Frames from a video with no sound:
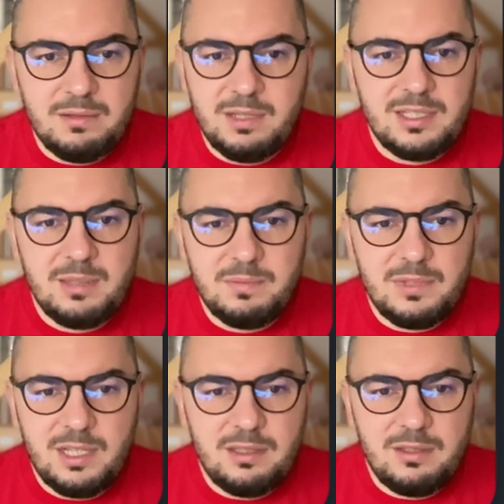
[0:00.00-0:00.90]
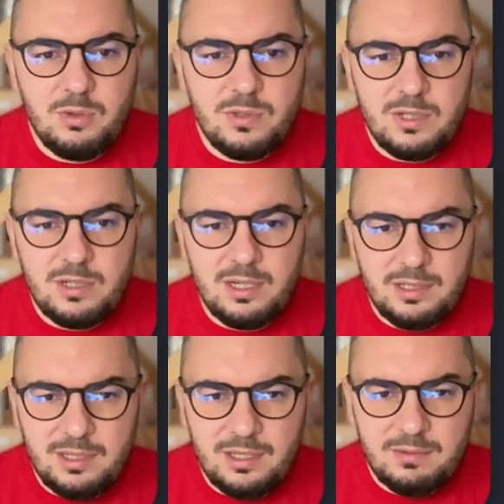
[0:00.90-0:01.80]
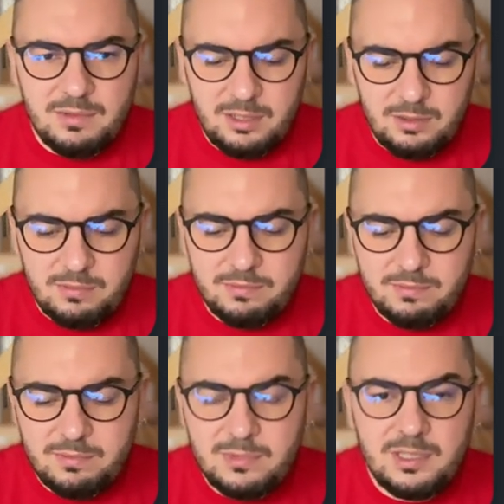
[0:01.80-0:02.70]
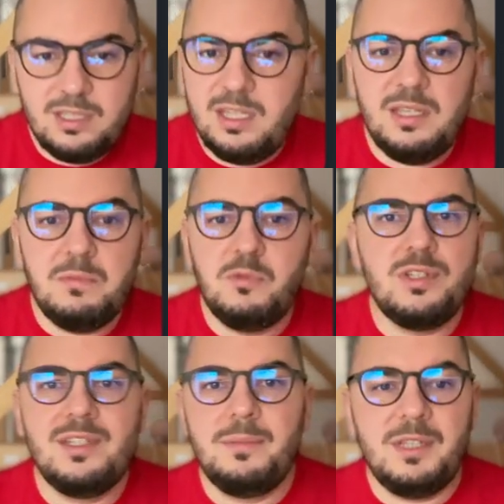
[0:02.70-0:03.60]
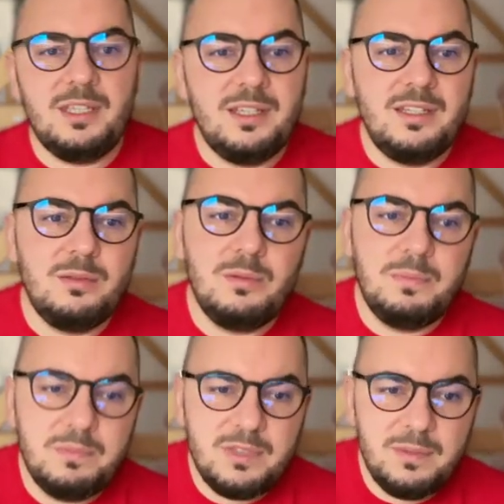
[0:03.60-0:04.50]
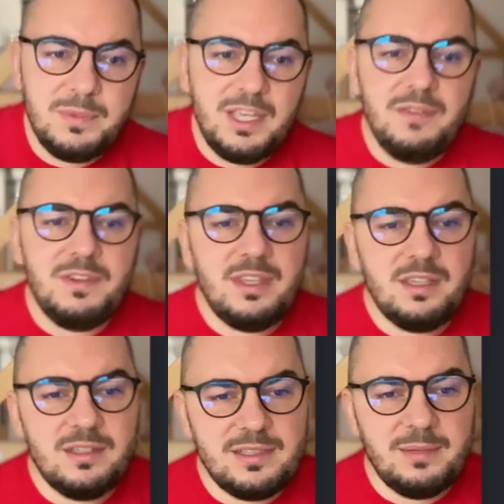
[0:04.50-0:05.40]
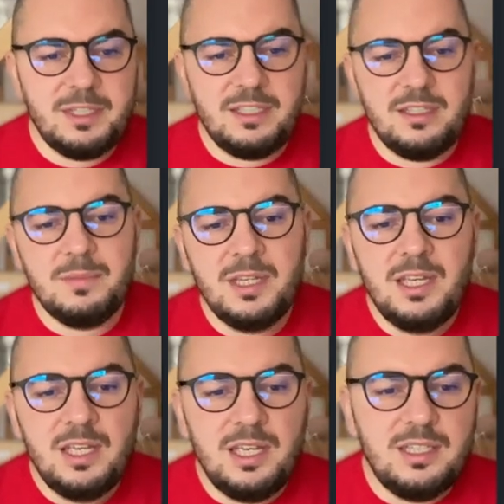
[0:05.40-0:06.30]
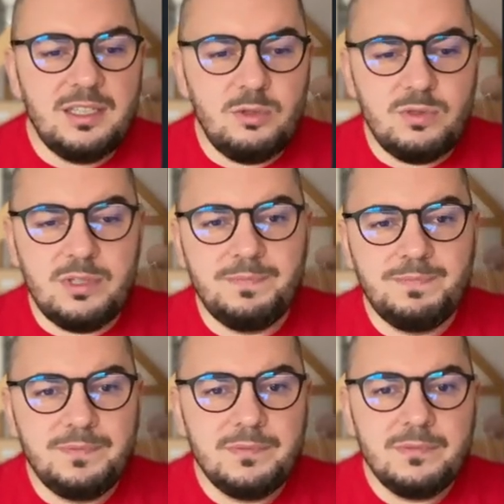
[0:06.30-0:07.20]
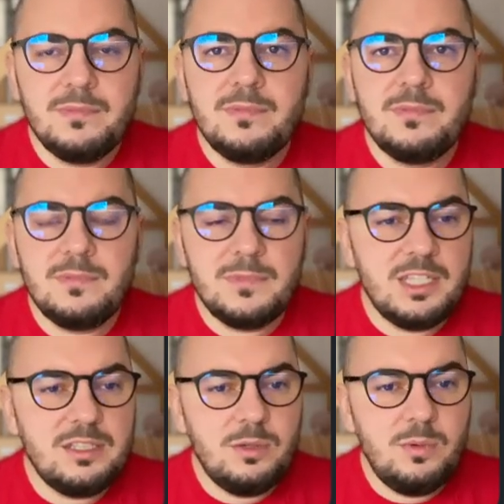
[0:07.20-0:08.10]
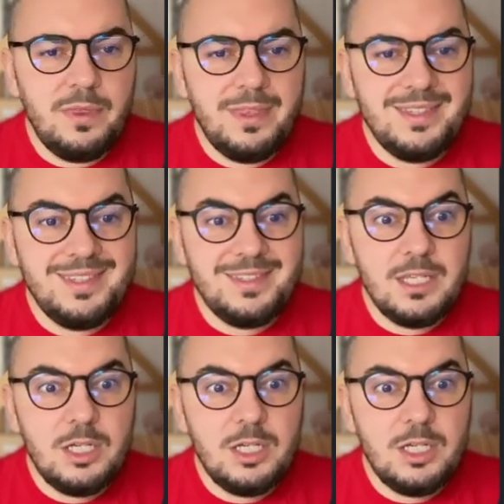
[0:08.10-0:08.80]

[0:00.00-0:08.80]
except like user, and then, I don't know, team or something, and it will give me everything except the team and the user. So this is